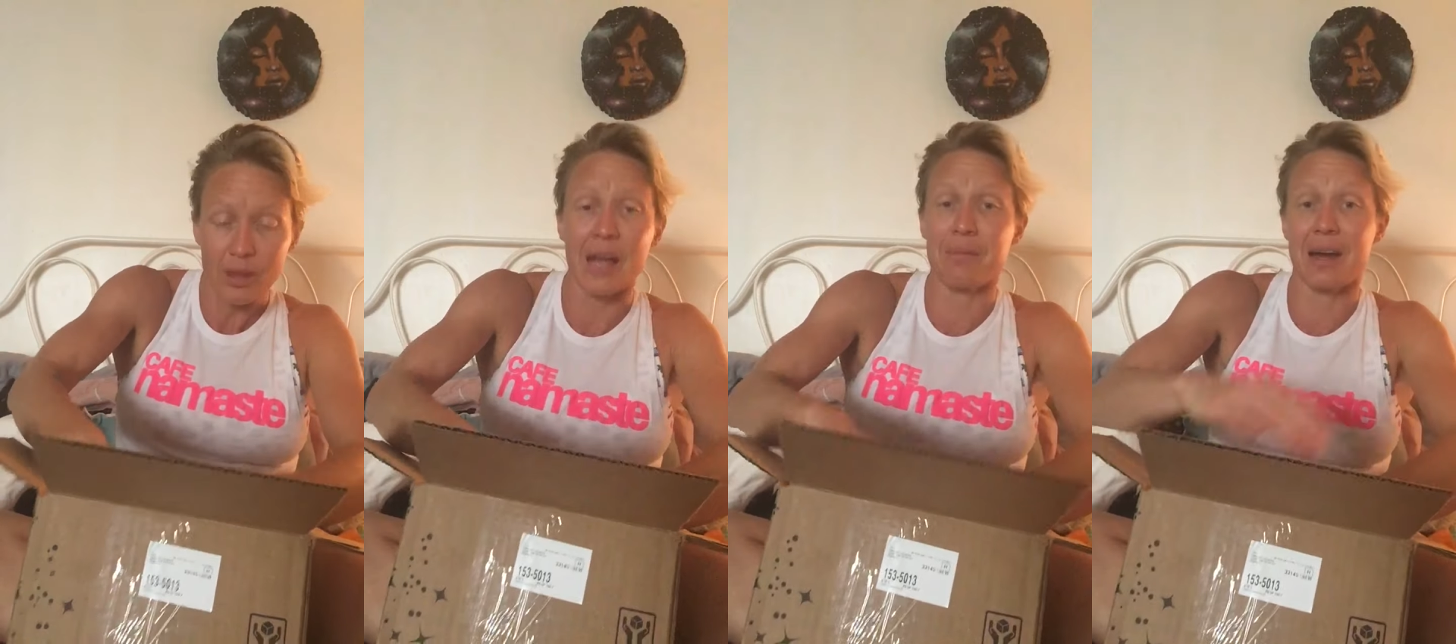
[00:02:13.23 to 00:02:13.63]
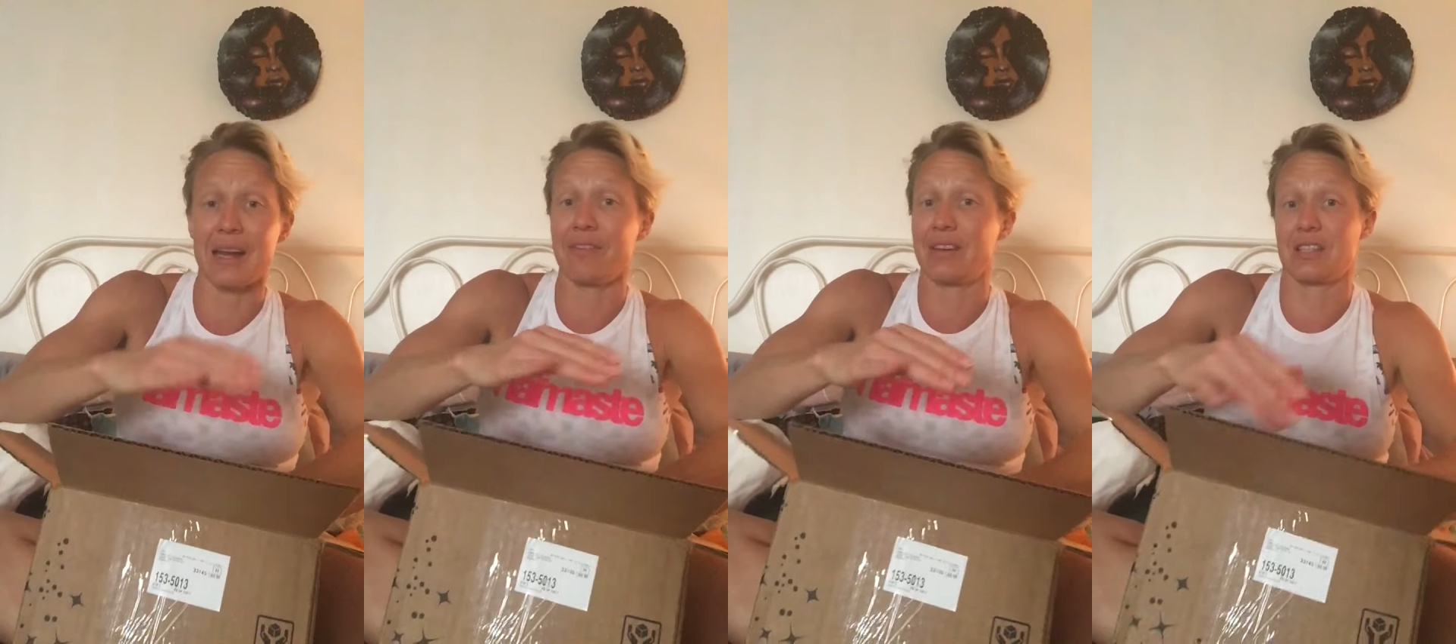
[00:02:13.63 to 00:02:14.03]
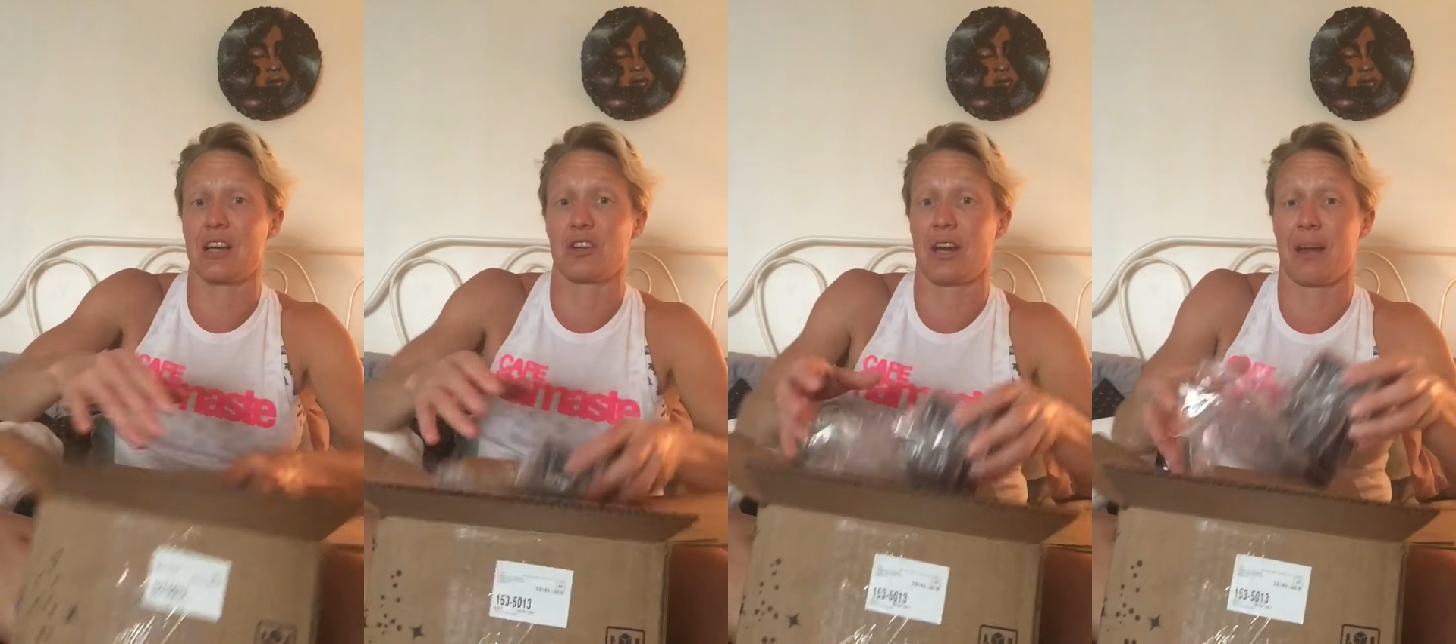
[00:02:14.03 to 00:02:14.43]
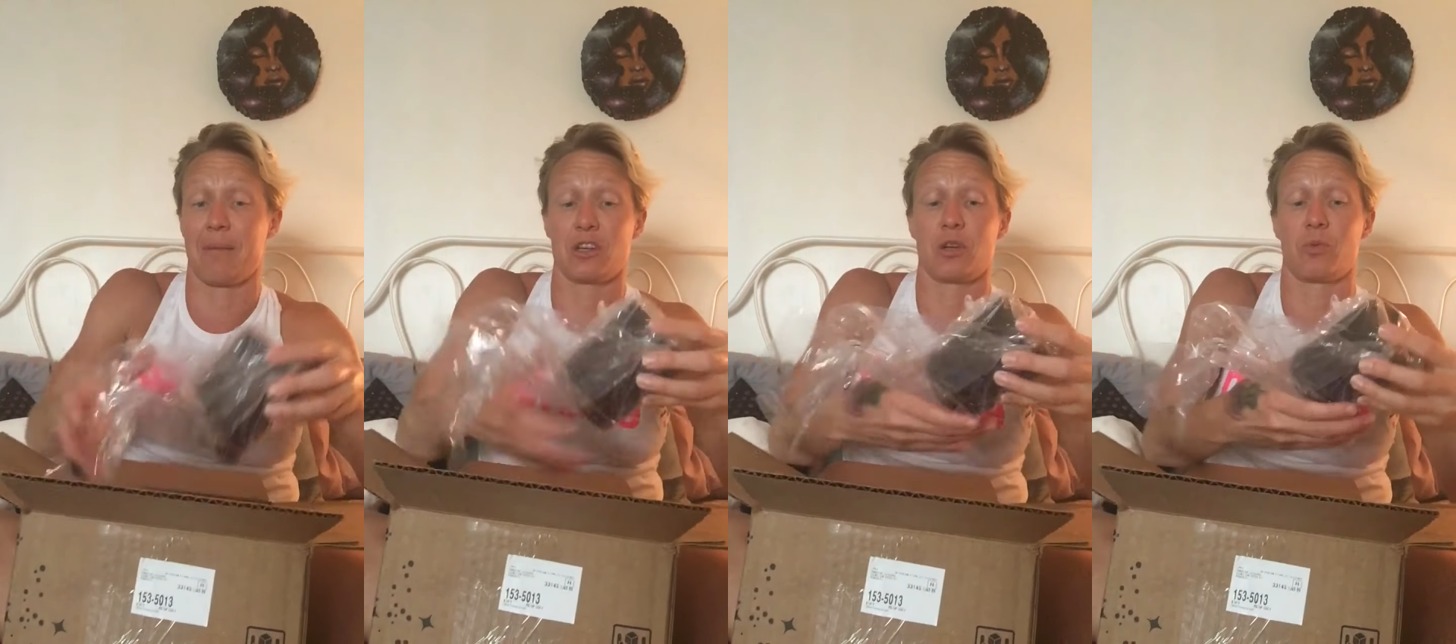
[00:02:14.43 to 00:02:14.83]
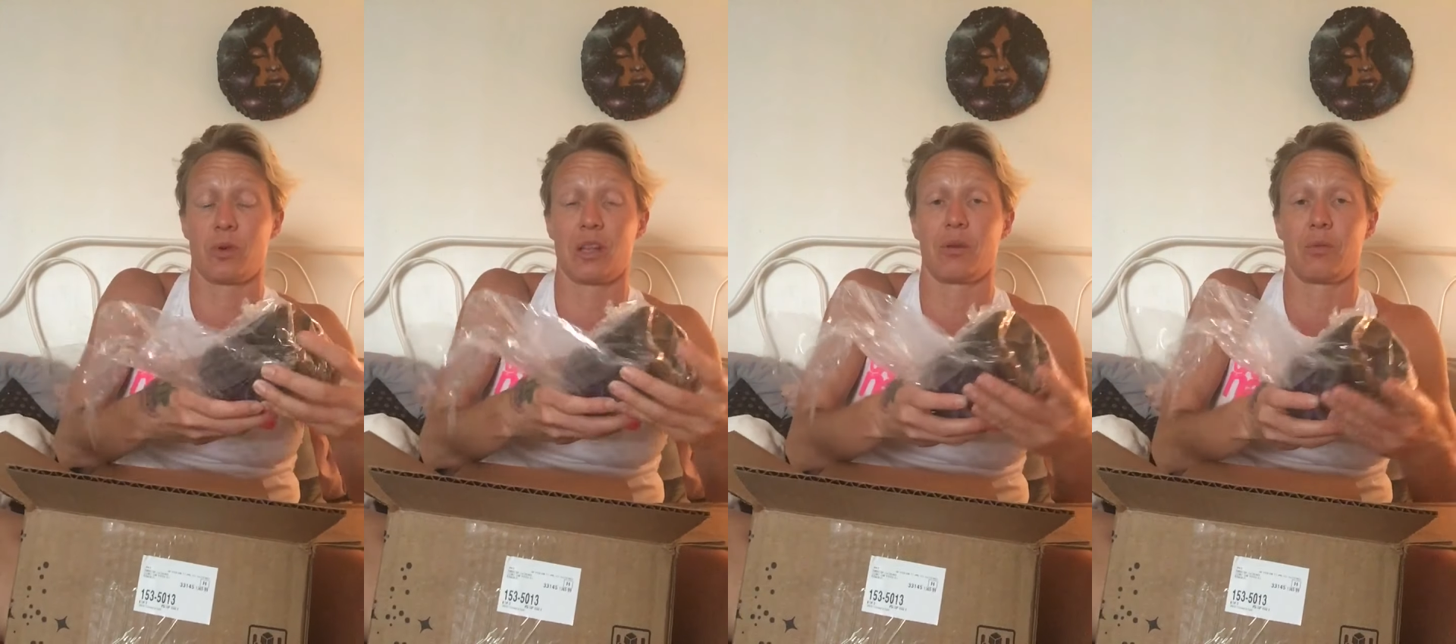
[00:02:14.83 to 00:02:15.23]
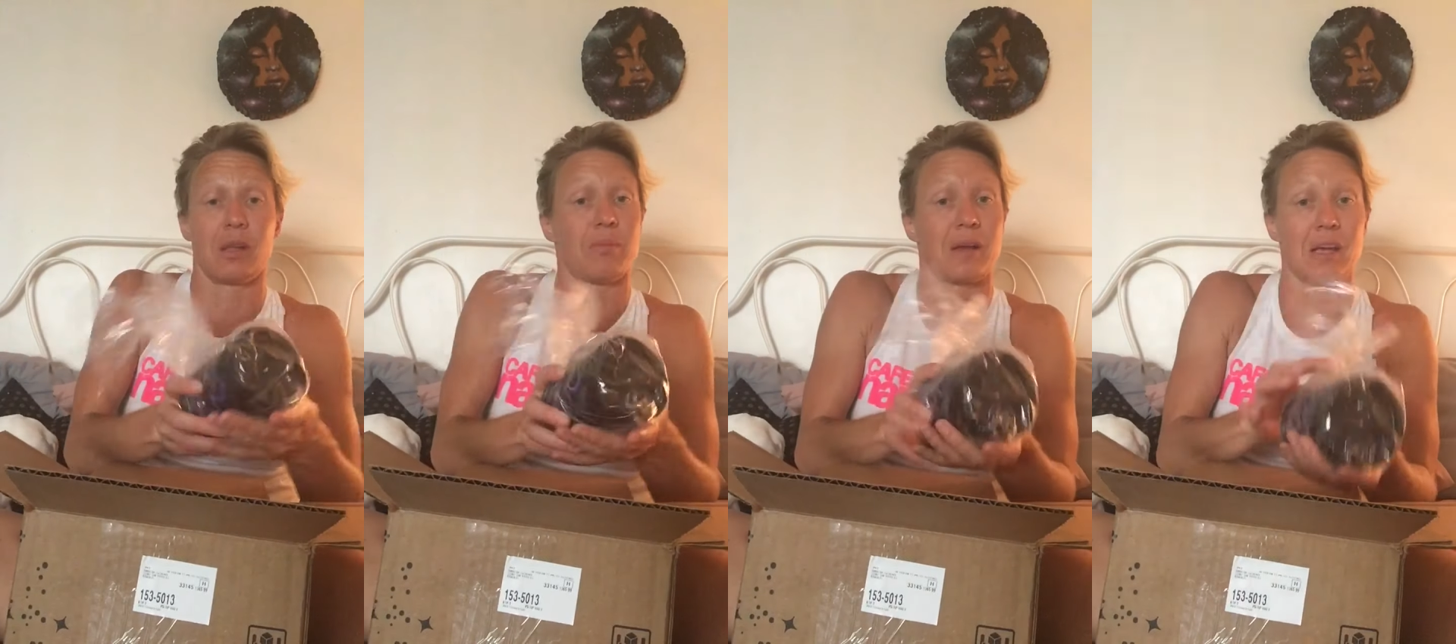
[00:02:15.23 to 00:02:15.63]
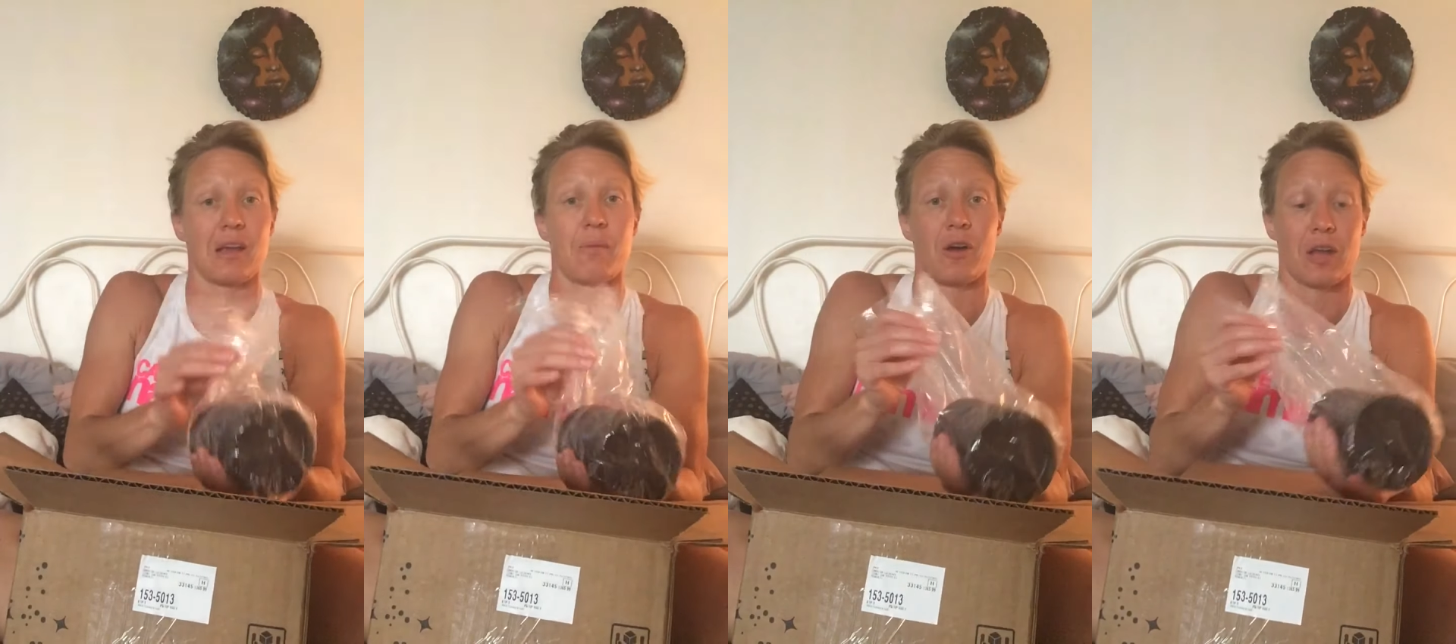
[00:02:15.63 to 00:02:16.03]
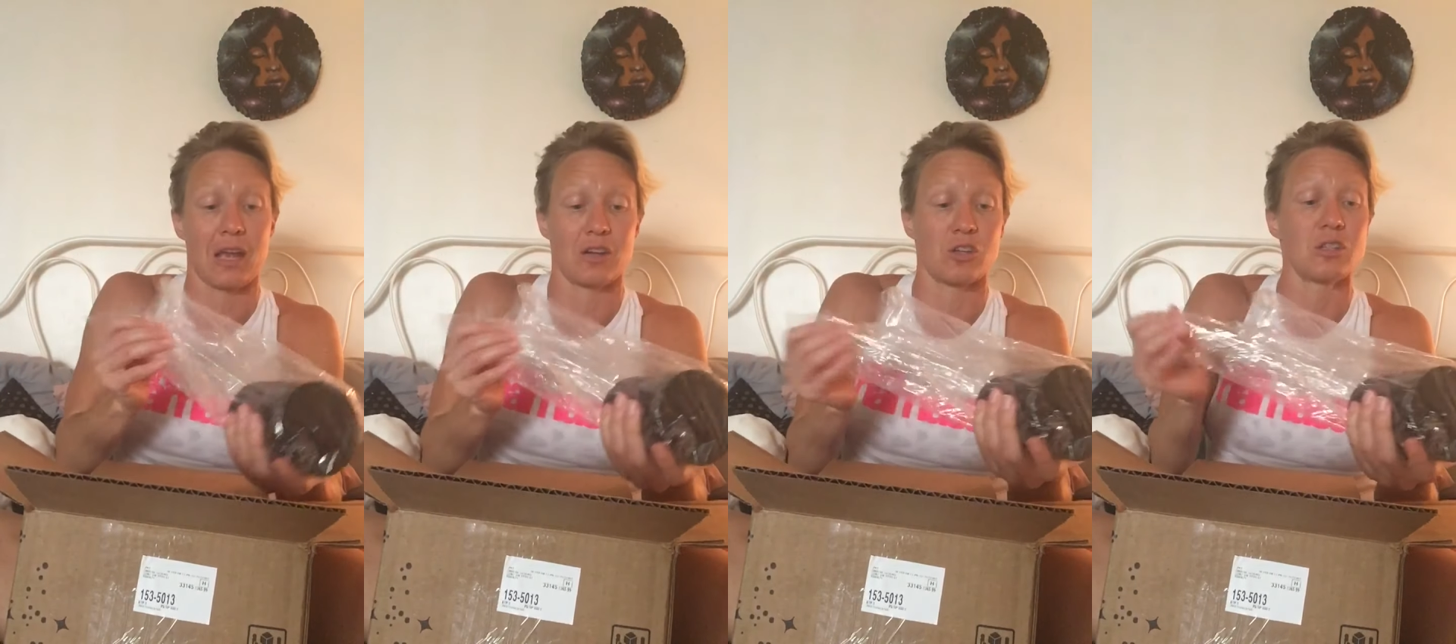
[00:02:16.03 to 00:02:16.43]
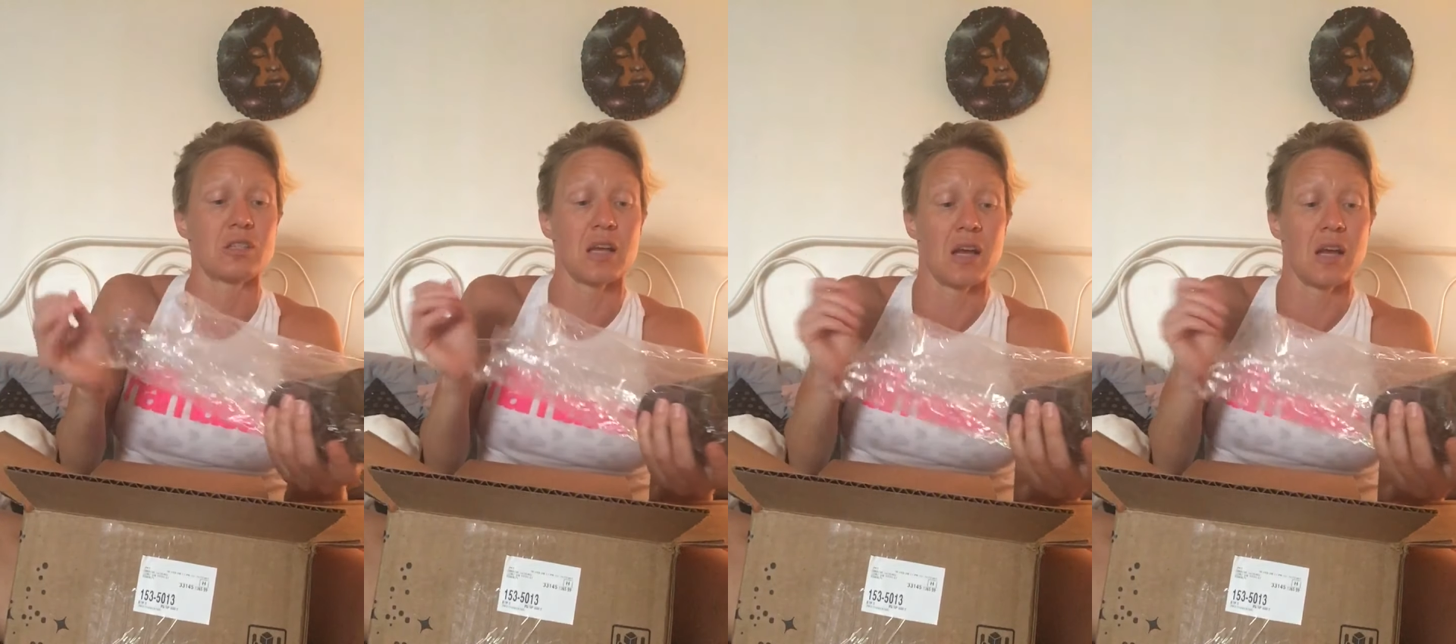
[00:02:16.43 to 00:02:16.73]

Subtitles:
I'm not even exaggerating. I'm actually really, really picky about candles.